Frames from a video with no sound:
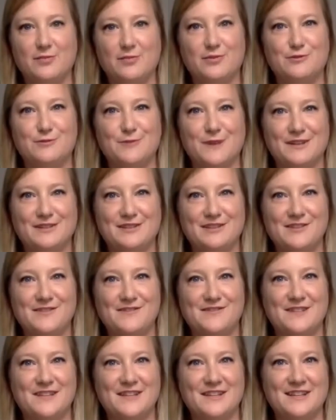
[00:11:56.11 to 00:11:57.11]

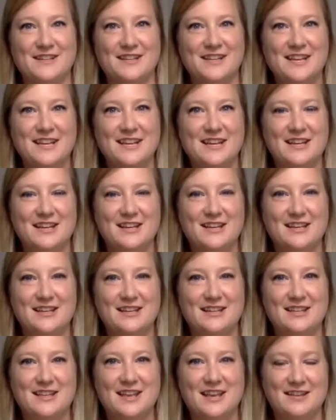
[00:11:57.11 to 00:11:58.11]
perspectives and
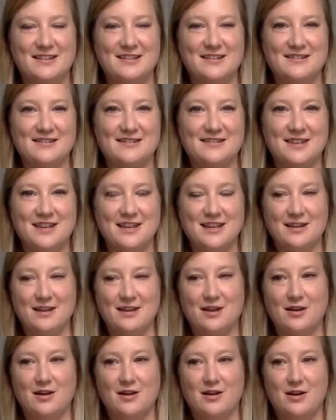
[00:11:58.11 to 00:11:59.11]
get
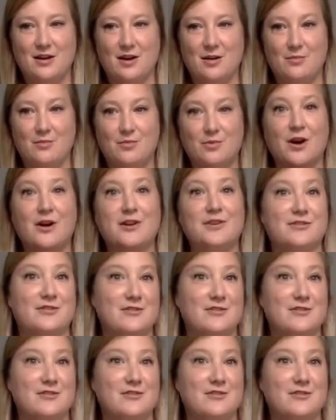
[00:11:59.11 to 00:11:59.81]
a broader